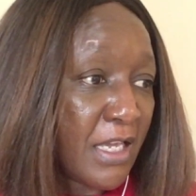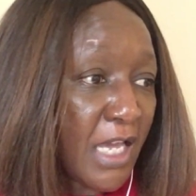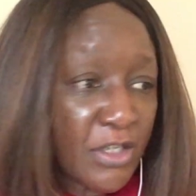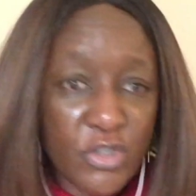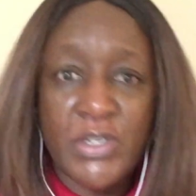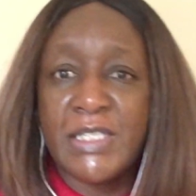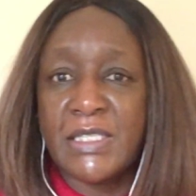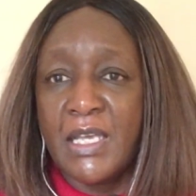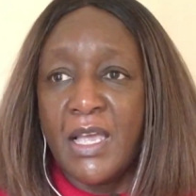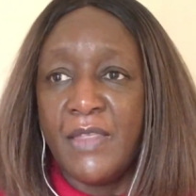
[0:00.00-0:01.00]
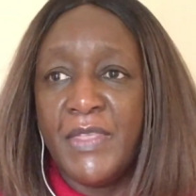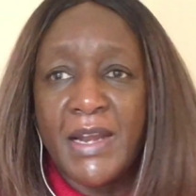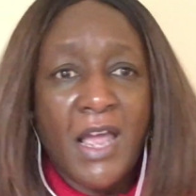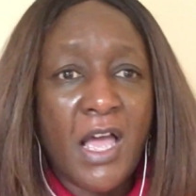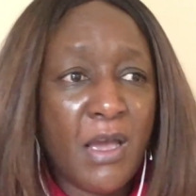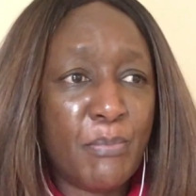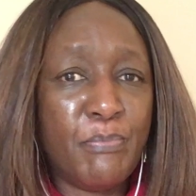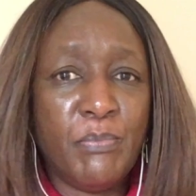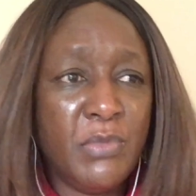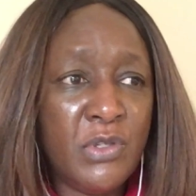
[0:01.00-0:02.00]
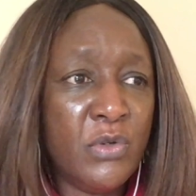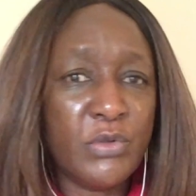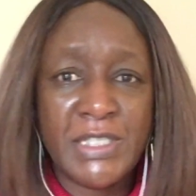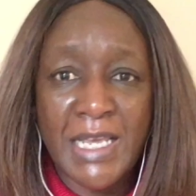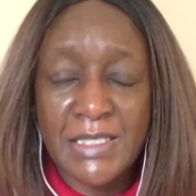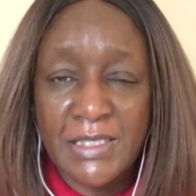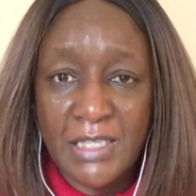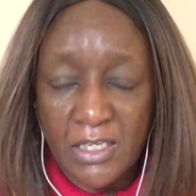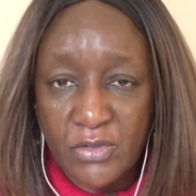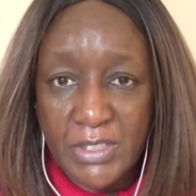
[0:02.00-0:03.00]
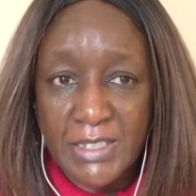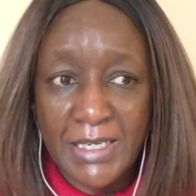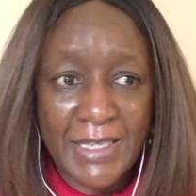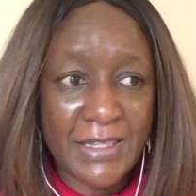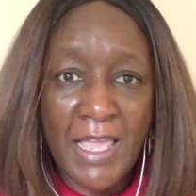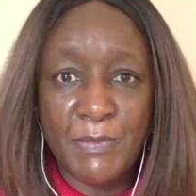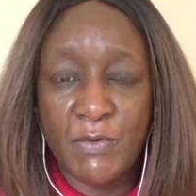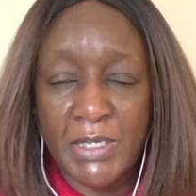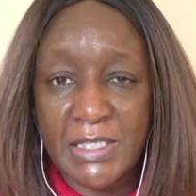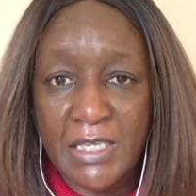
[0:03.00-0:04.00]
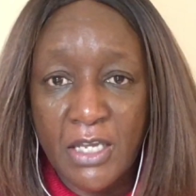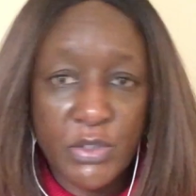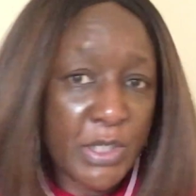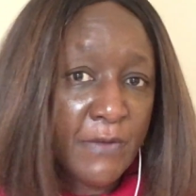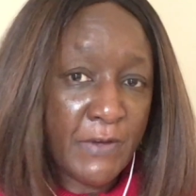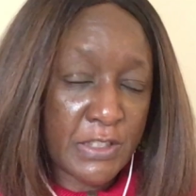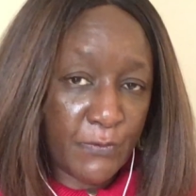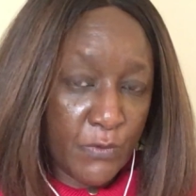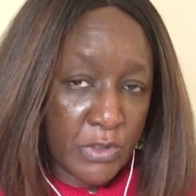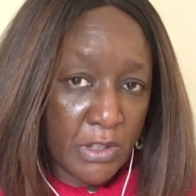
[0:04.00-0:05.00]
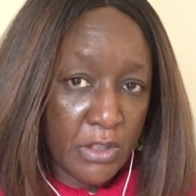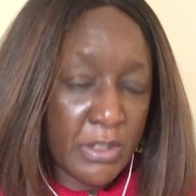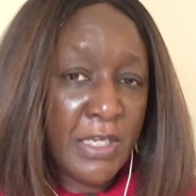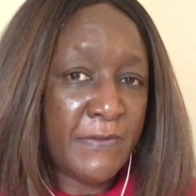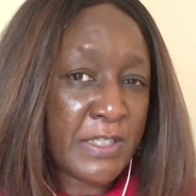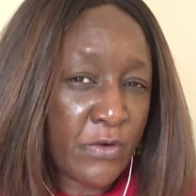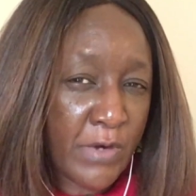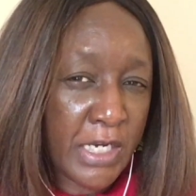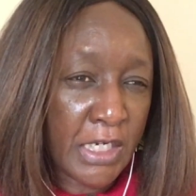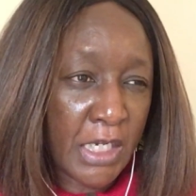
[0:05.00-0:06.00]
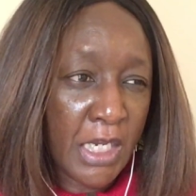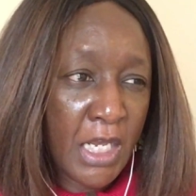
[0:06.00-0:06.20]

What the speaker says: countries that are, you know, desert countries like the Emirates to give us food, to give us grain.